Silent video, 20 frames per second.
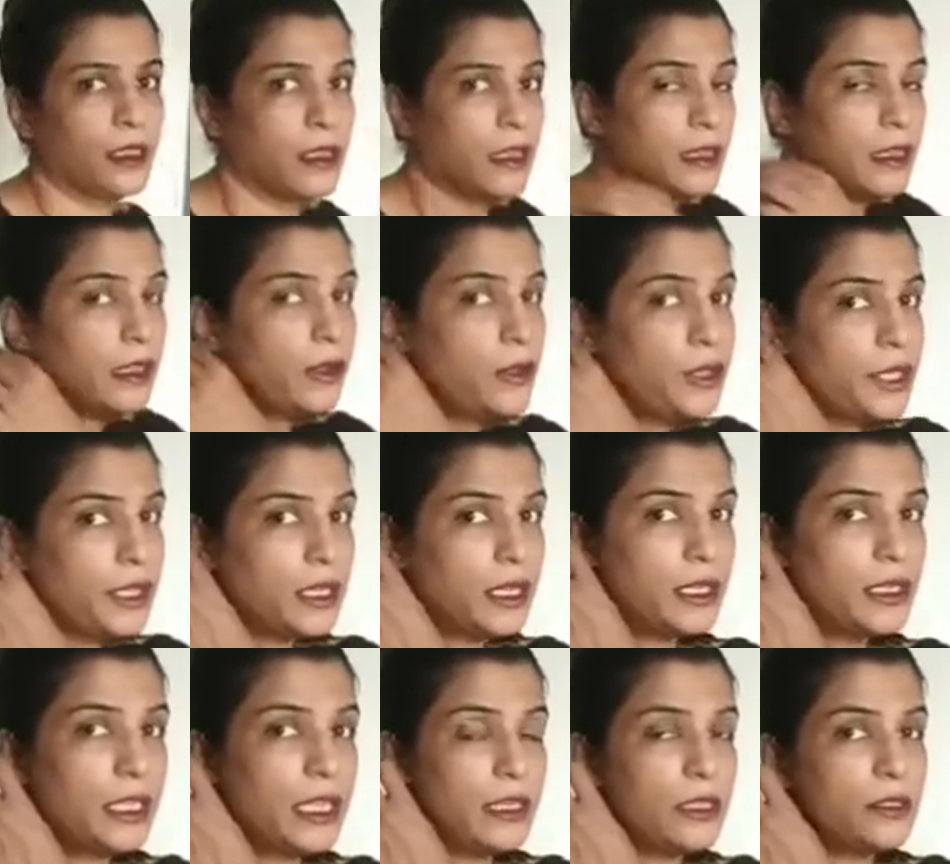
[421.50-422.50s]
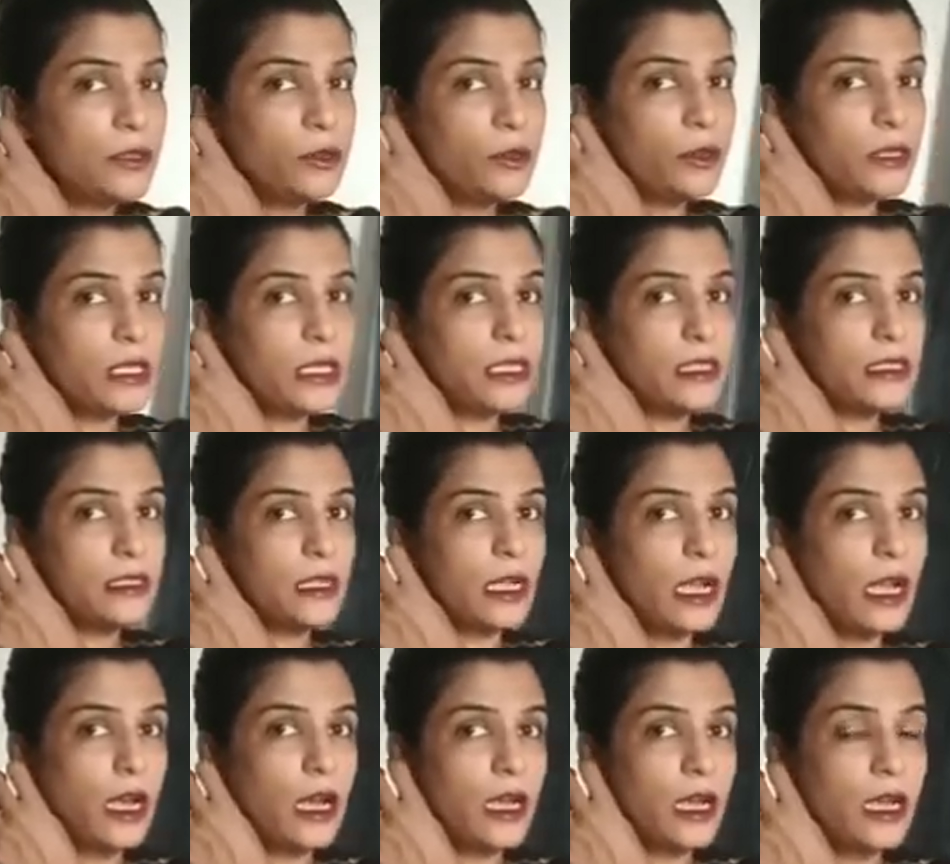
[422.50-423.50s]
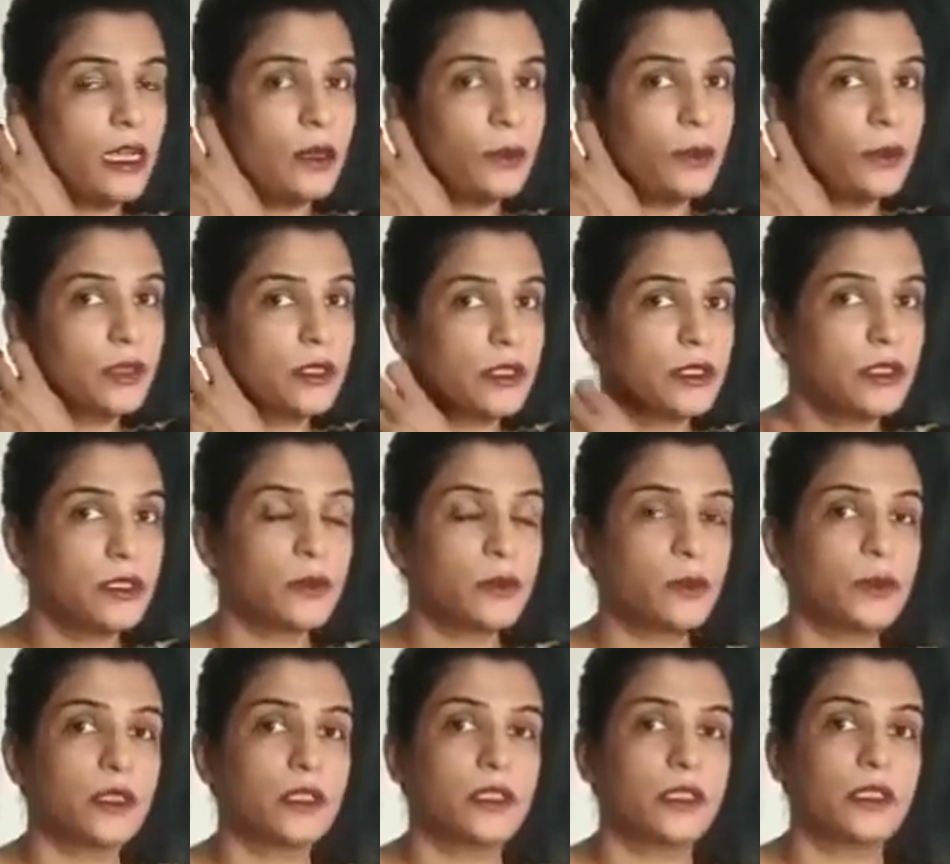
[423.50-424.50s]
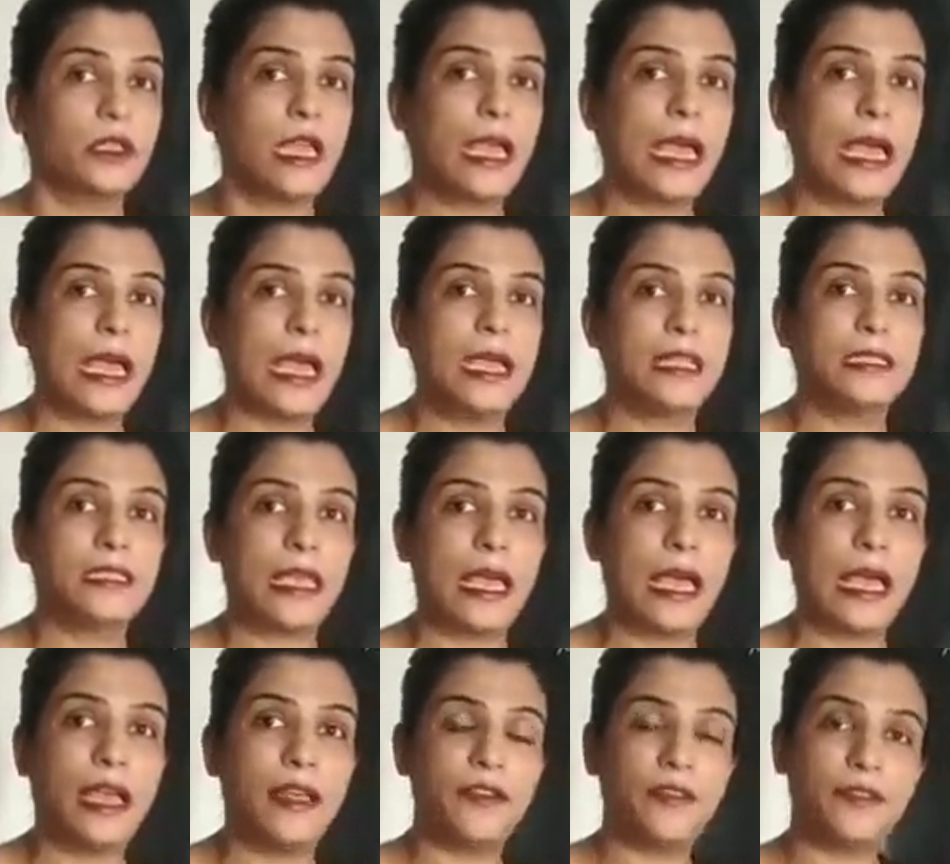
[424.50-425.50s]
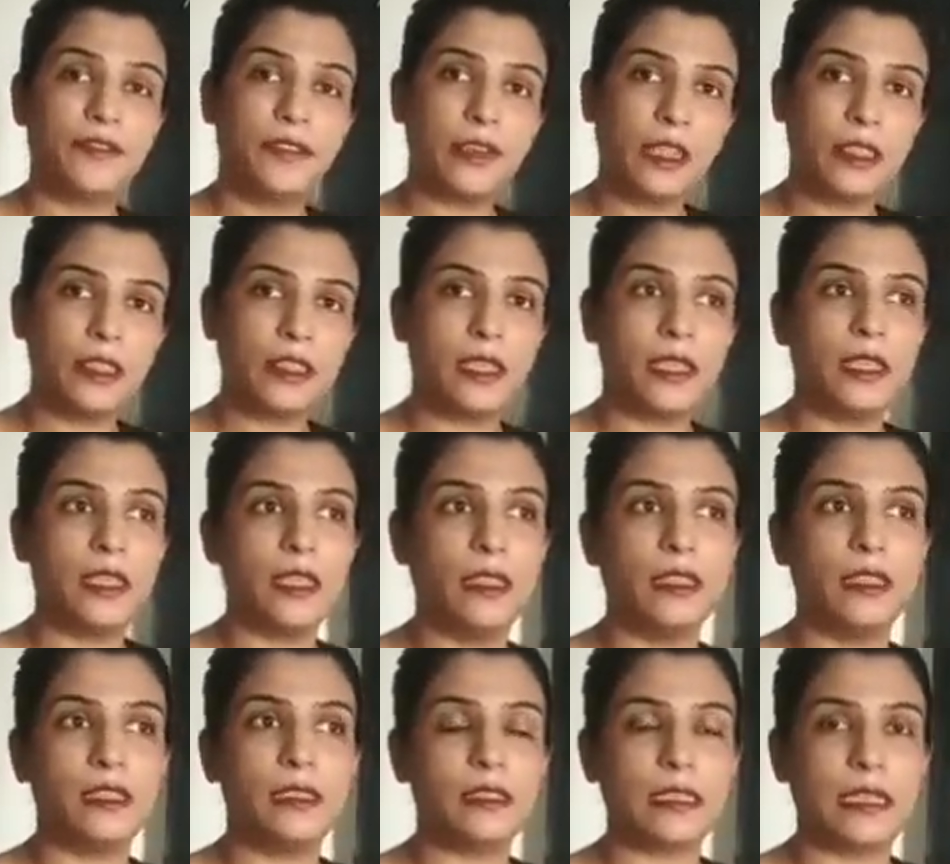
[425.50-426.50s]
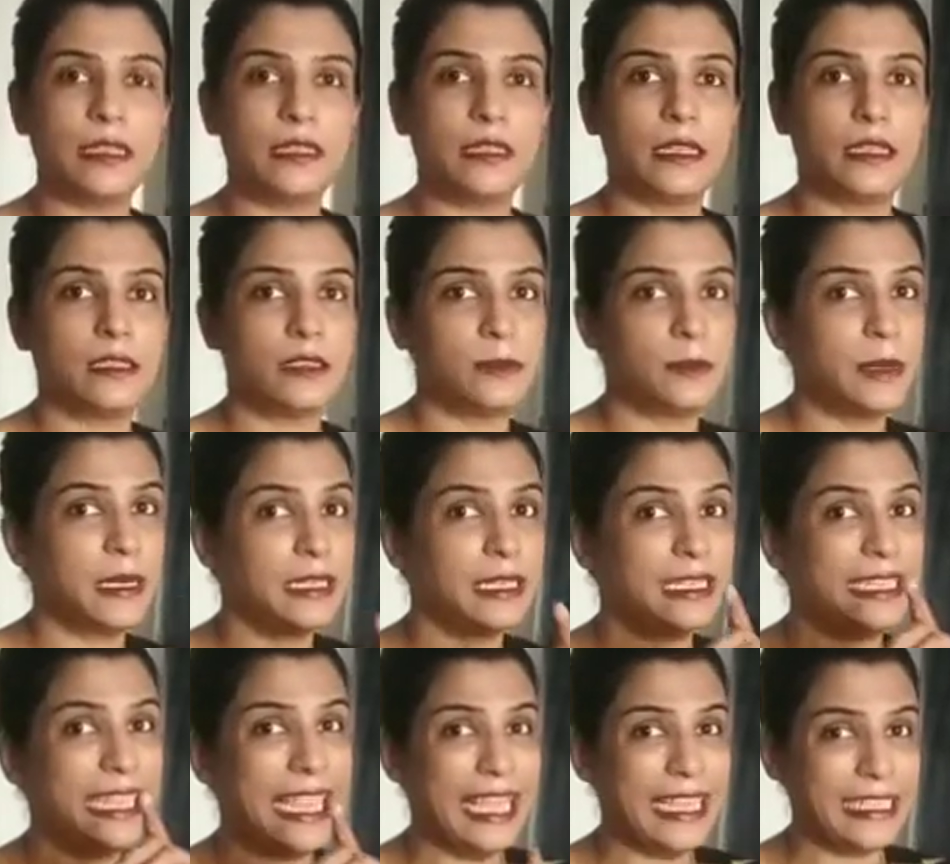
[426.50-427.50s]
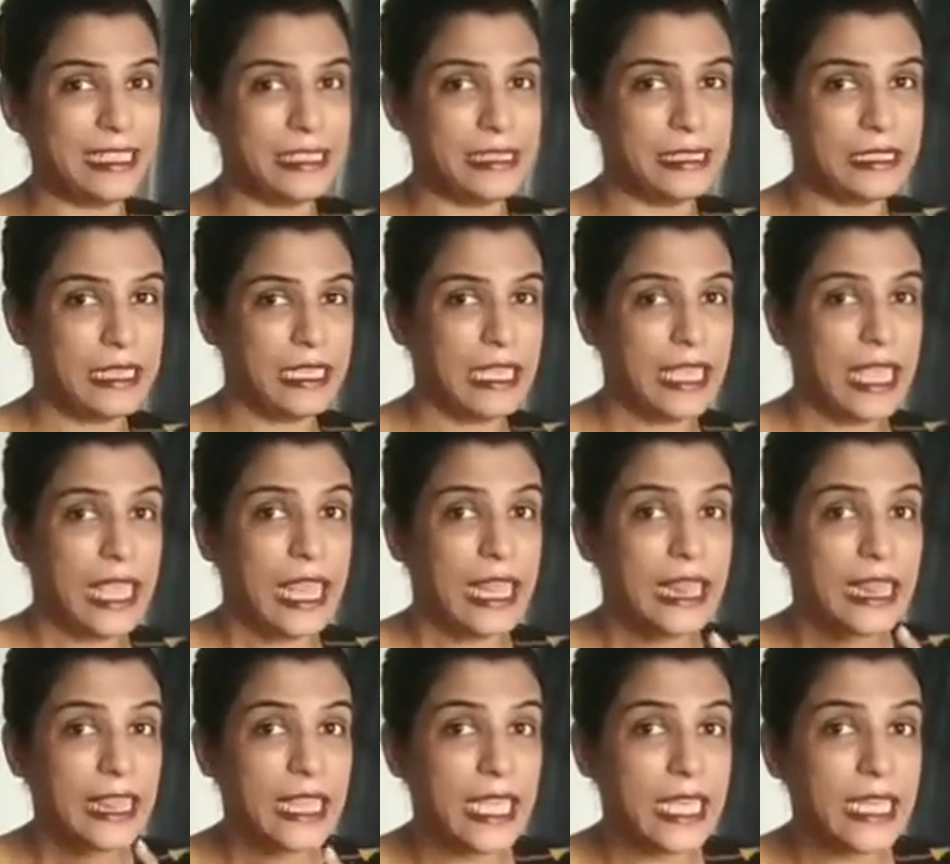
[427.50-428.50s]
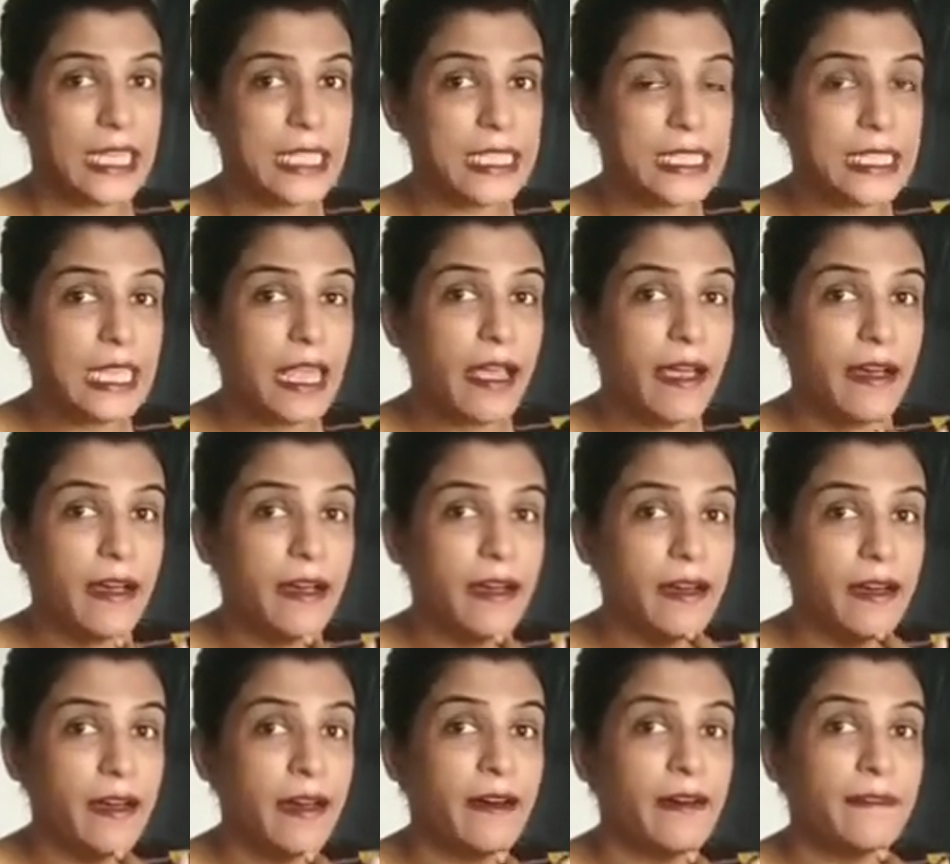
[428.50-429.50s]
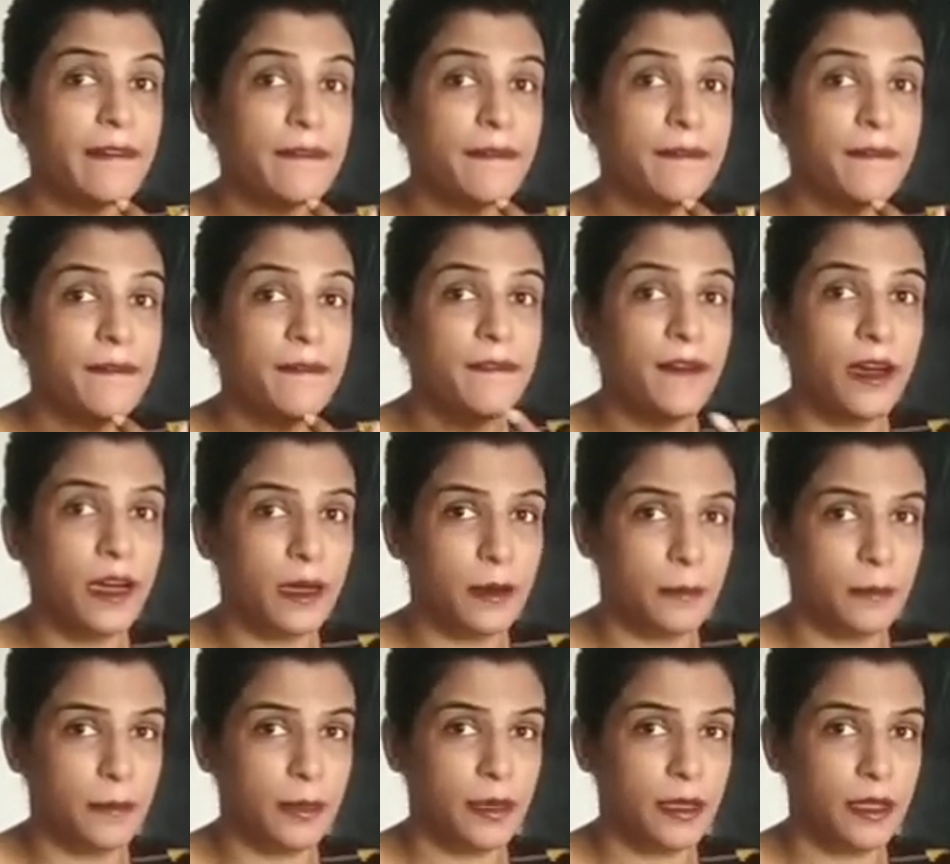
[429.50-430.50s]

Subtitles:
Now here there is no is, are, was, were, has, have, nothing in the sentence. But yes, there is a verb.